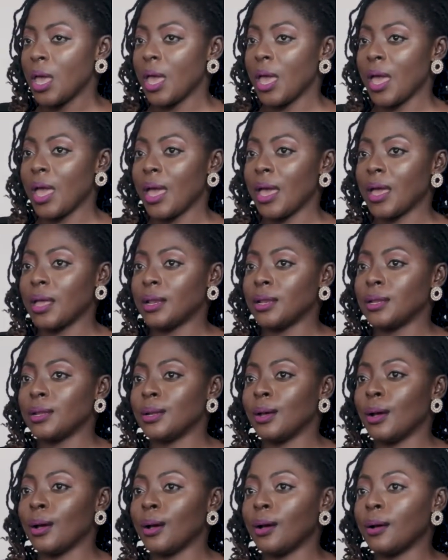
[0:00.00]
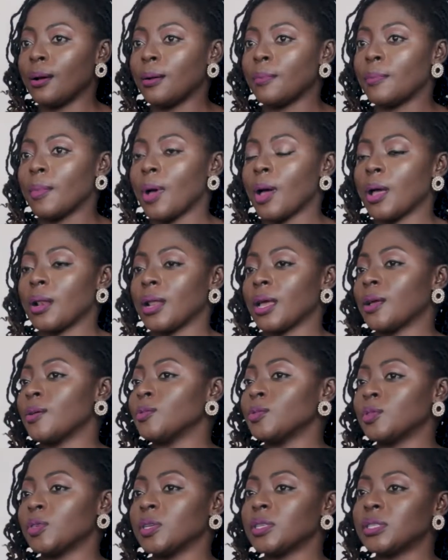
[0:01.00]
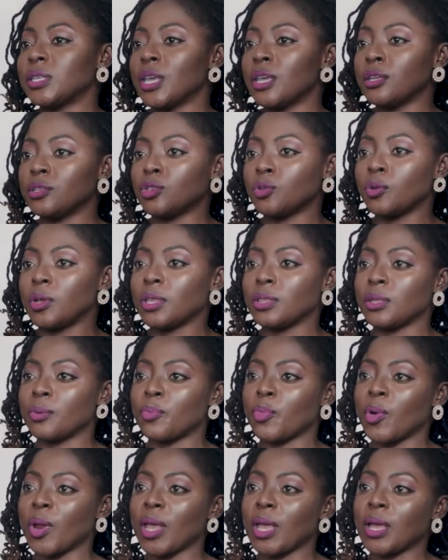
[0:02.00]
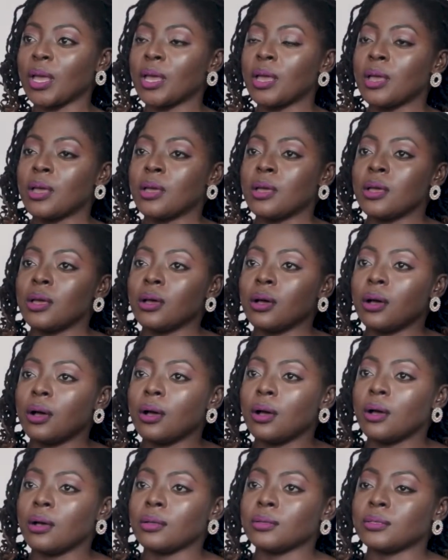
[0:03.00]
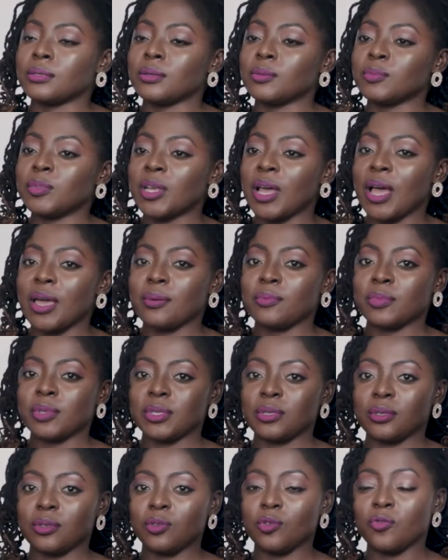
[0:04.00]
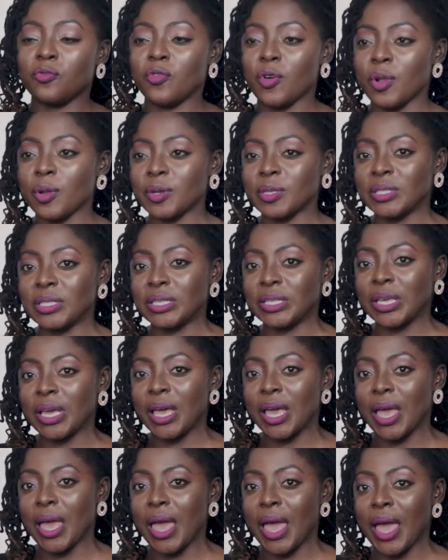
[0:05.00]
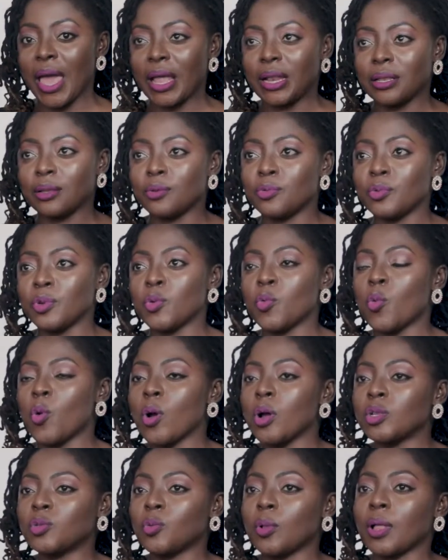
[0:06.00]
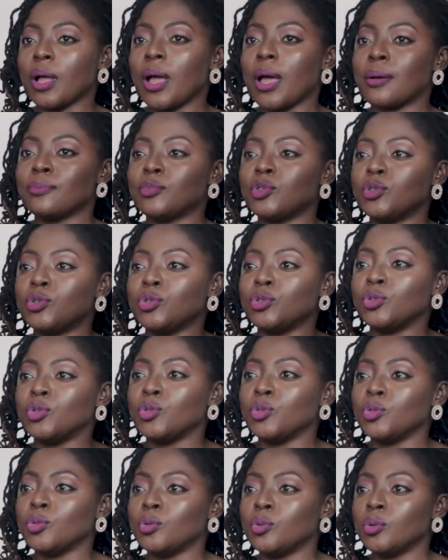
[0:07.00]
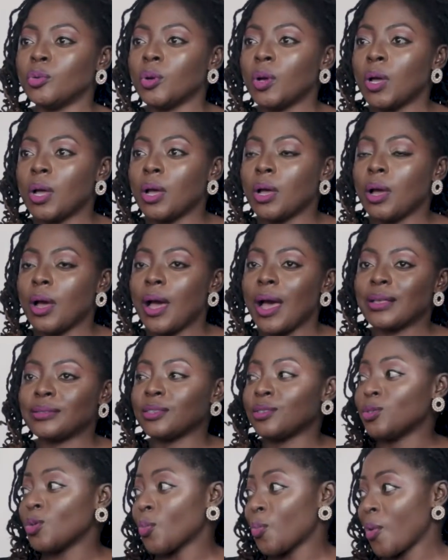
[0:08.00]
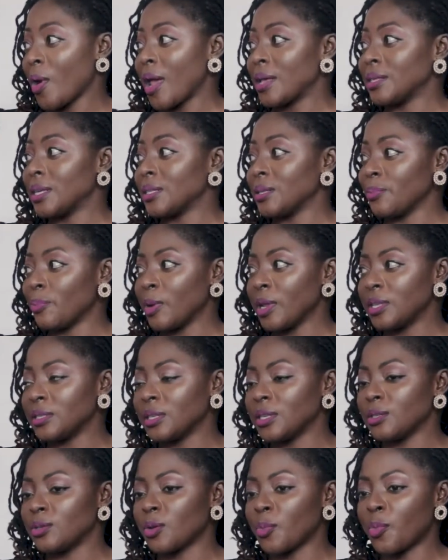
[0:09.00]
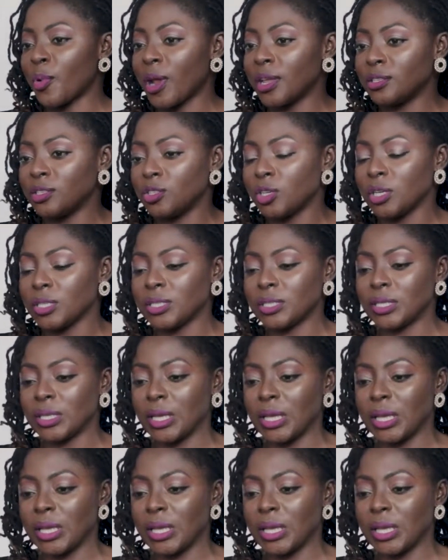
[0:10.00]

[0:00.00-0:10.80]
And like I was just saying during the break, sometimes you volunteer and the reward will come to you as a surprise, as a pleasant surprise. Just